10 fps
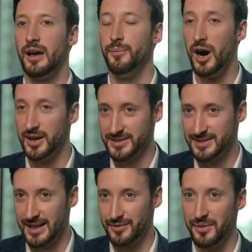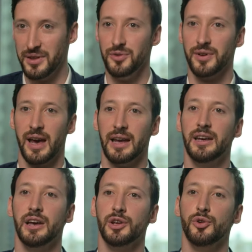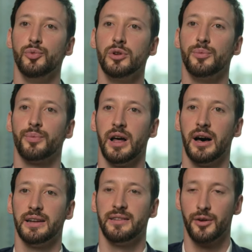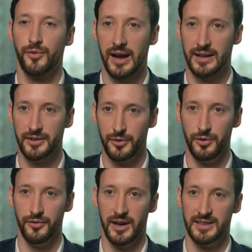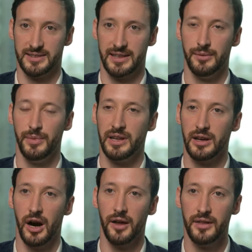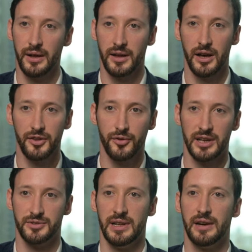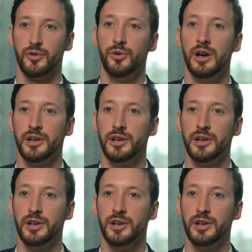master's level in the UK, you will apply directly to university, meaning unlike the undergraduate level,